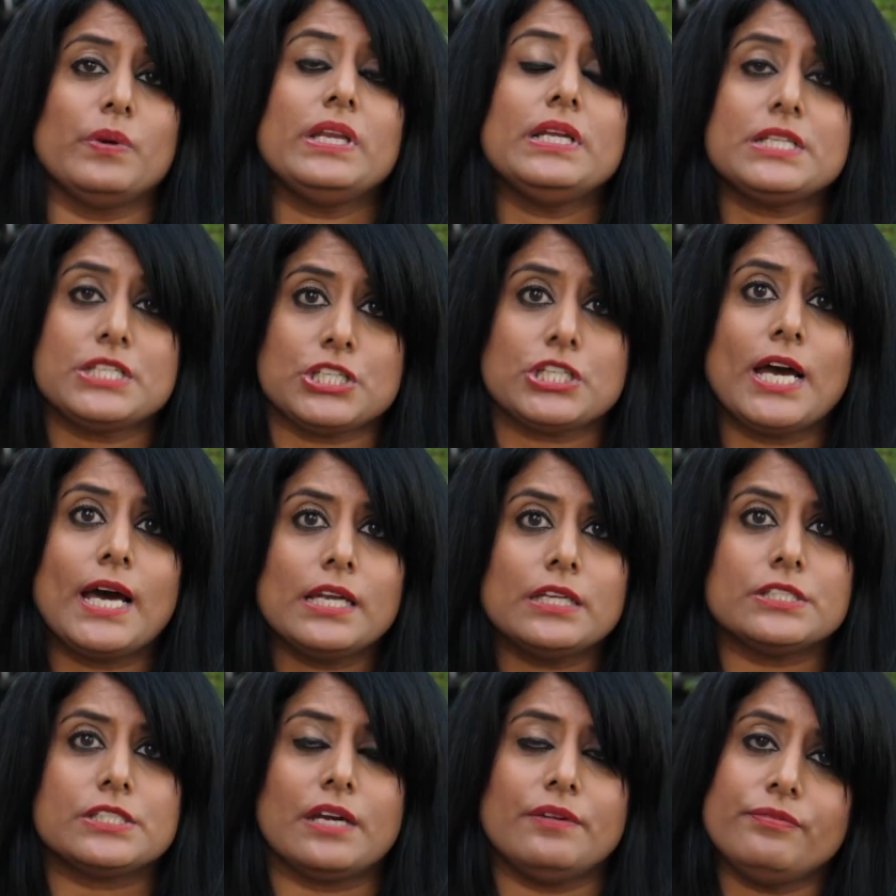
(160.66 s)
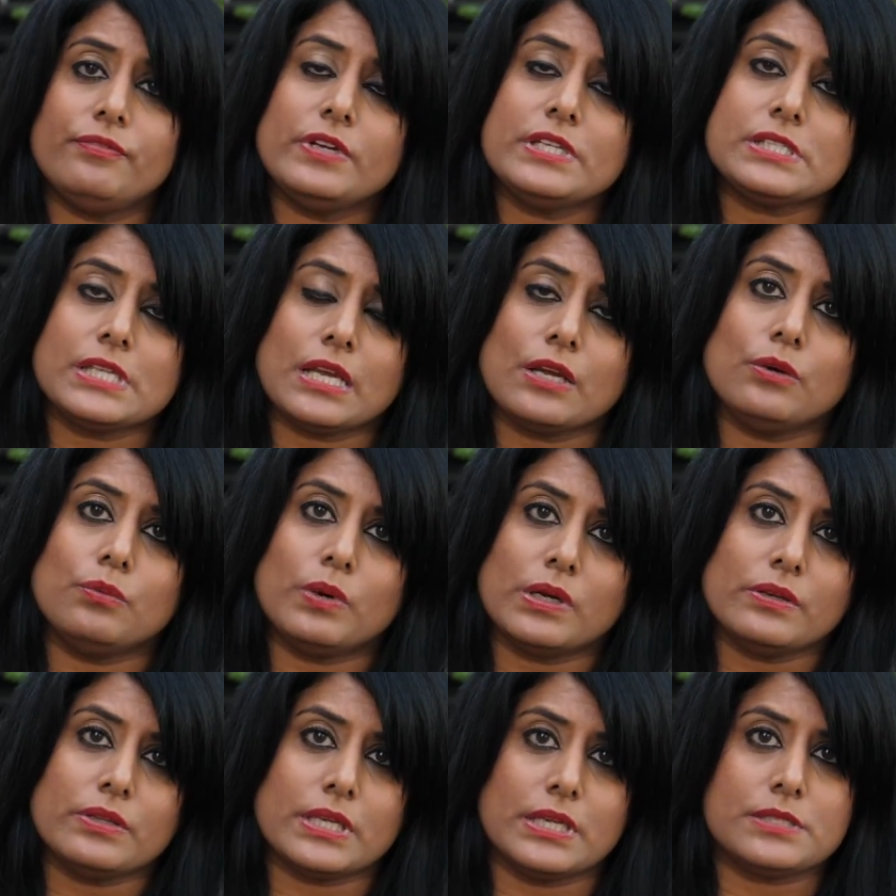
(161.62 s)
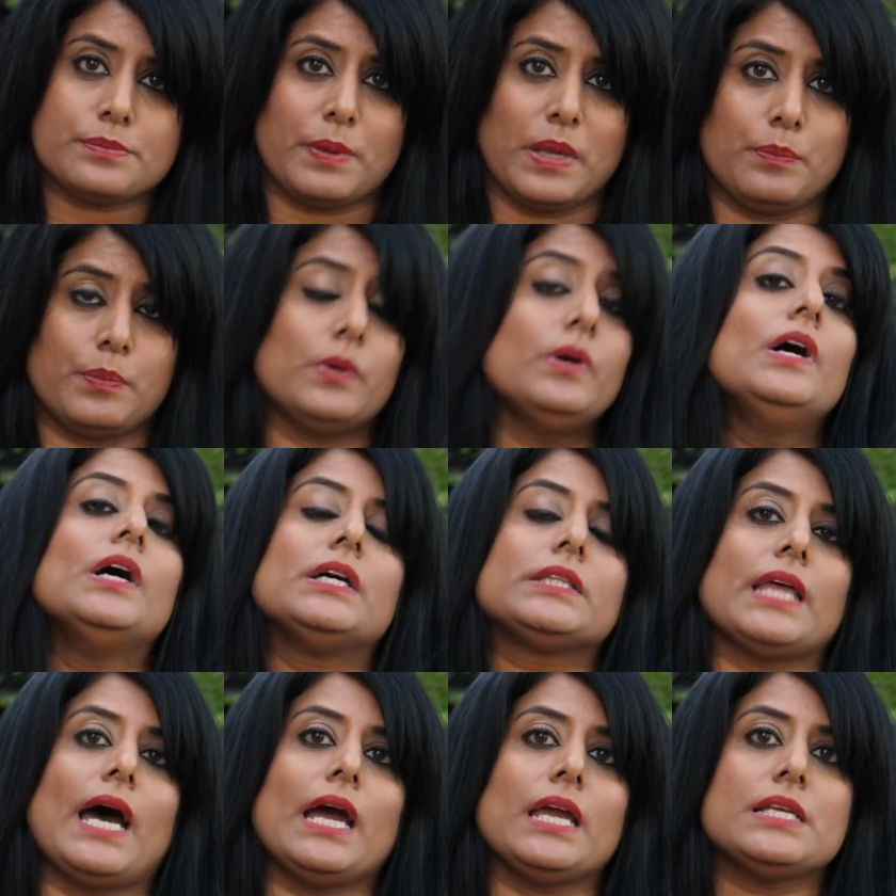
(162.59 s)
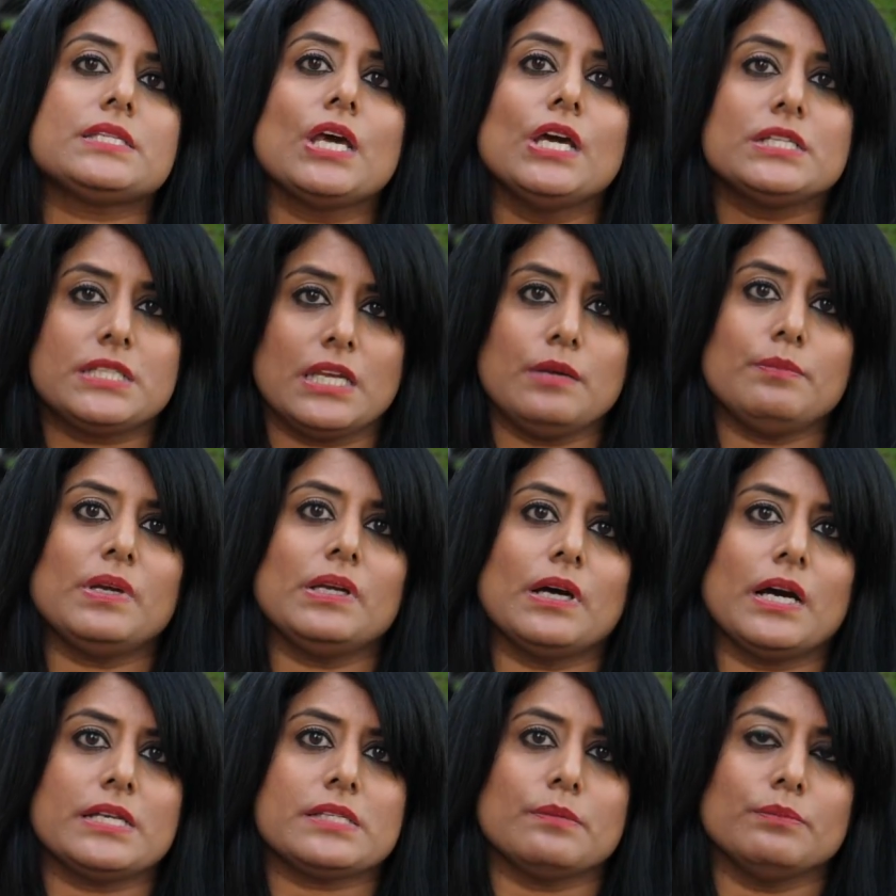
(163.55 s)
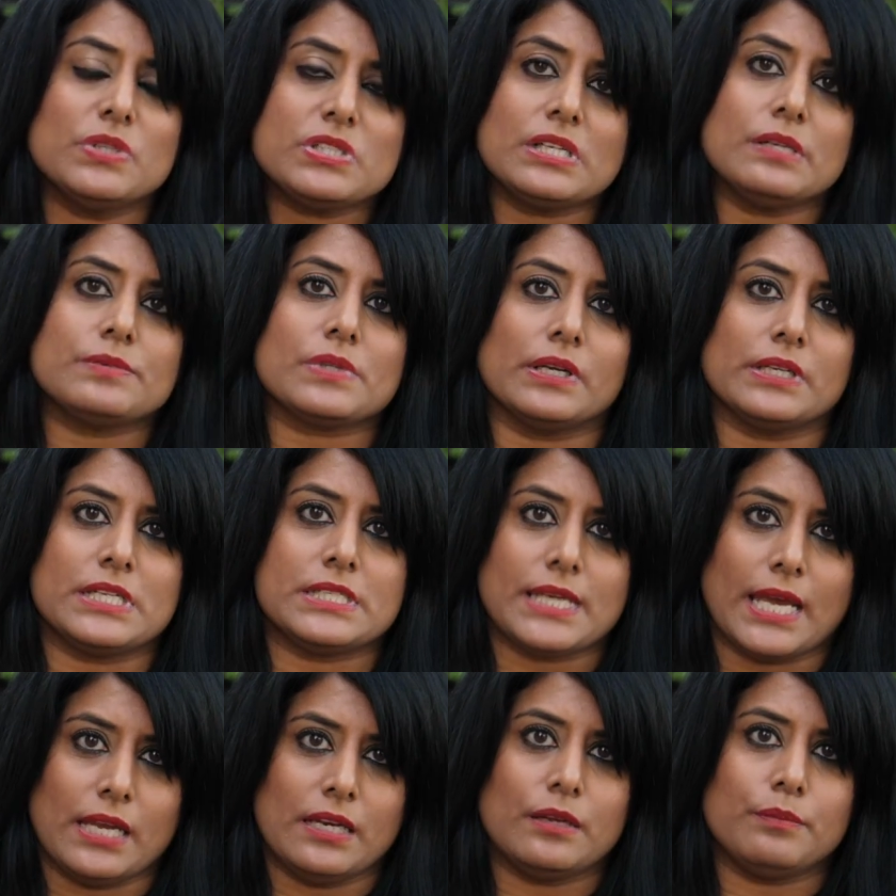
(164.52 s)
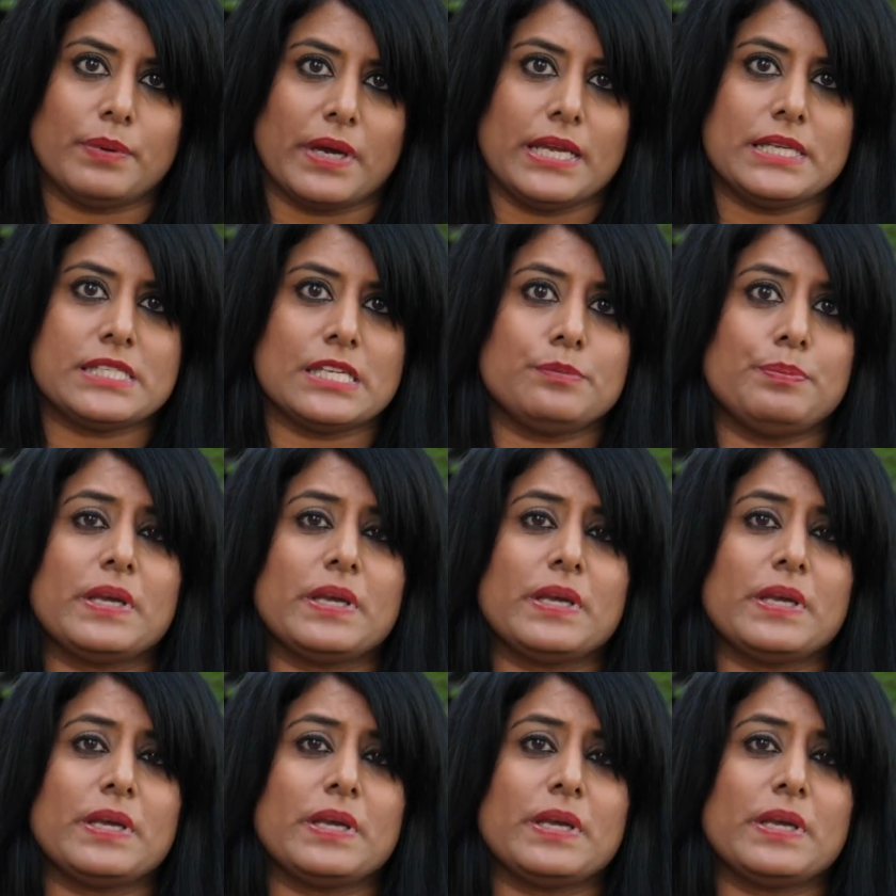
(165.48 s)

We need to challenge every single one of these people that is demonizing Muslims on a daily basis